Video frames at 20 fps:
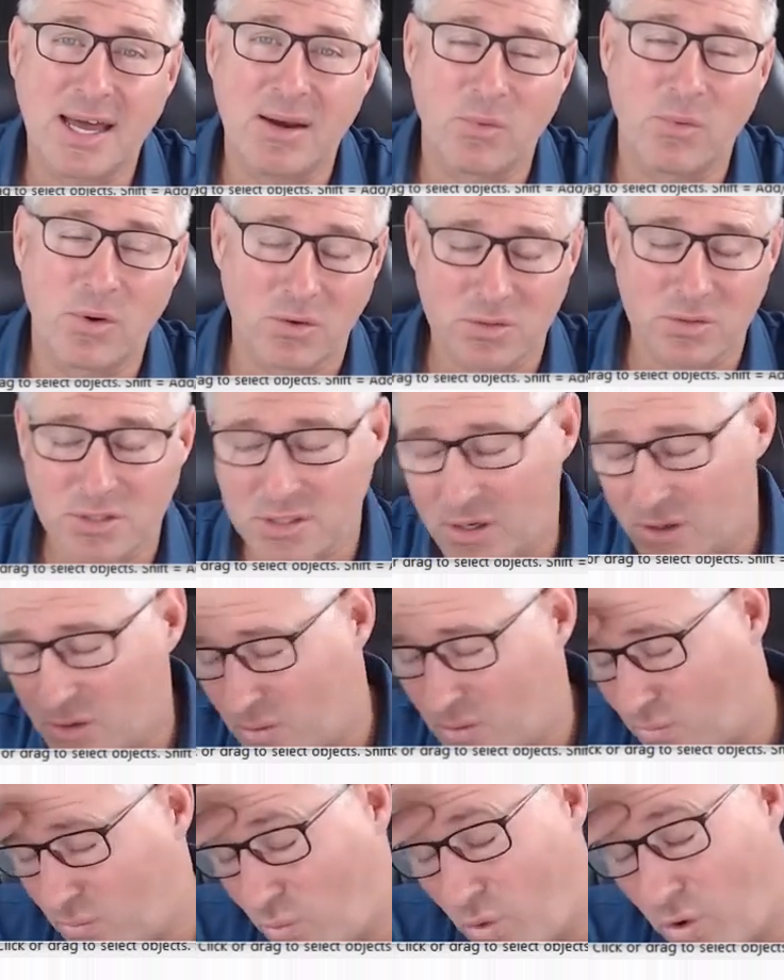We're
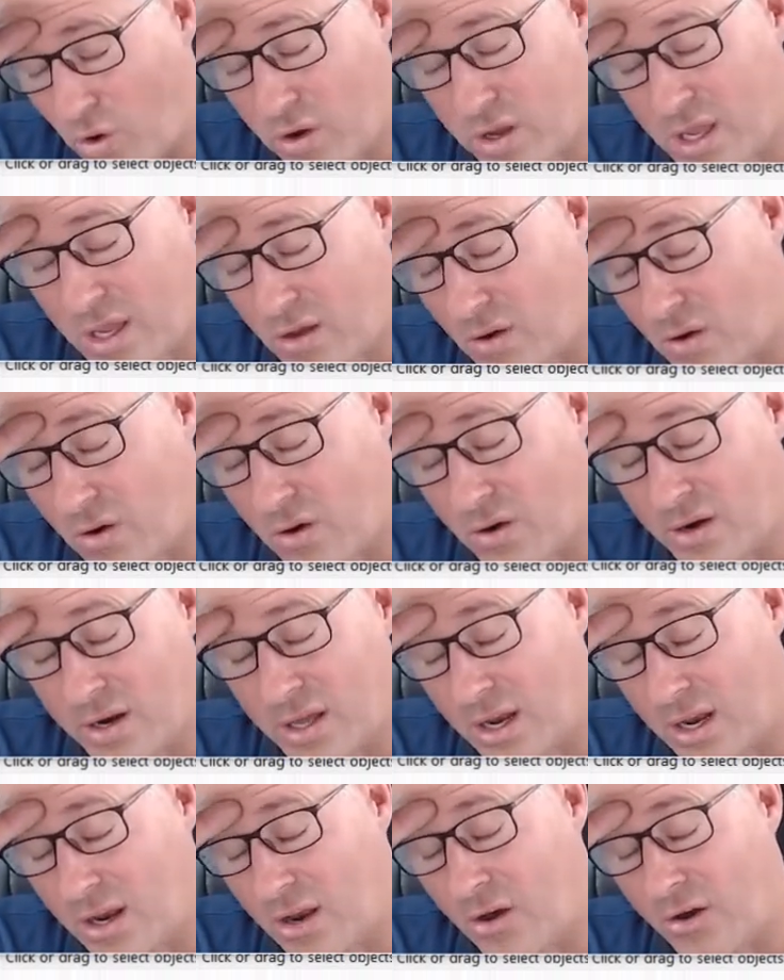also working on
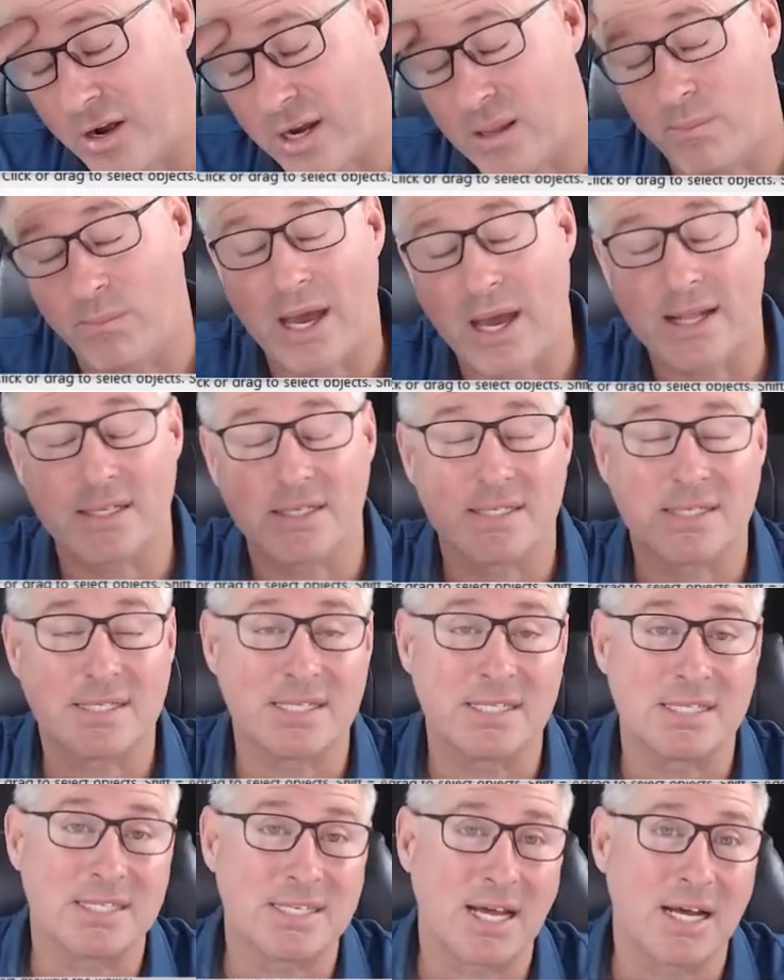aligning battens to
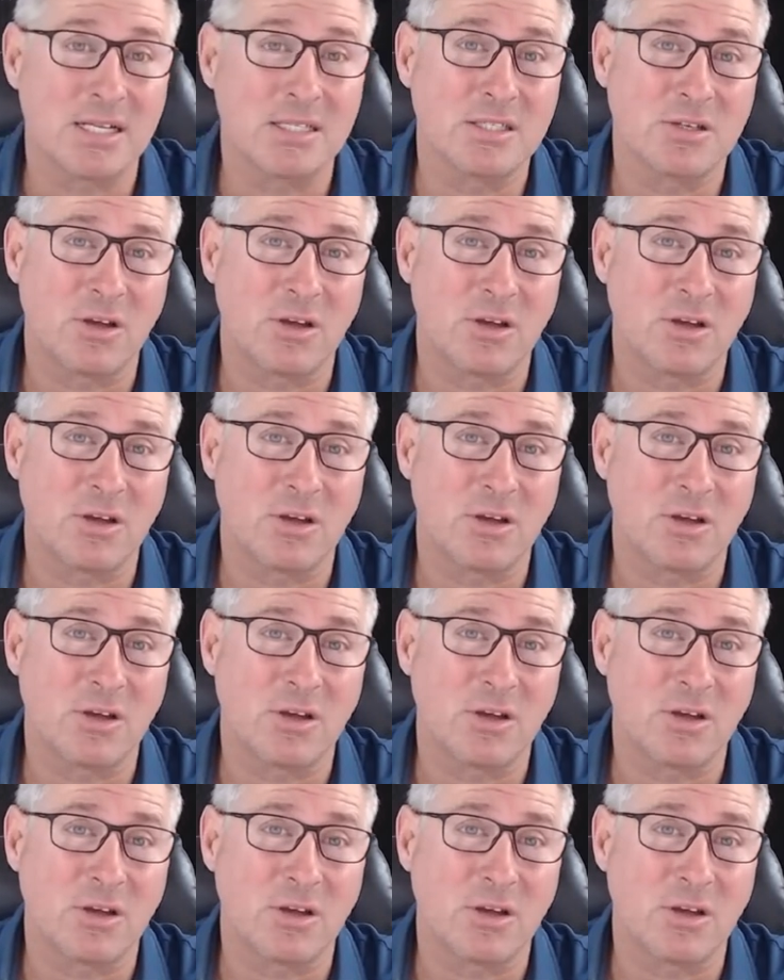studs.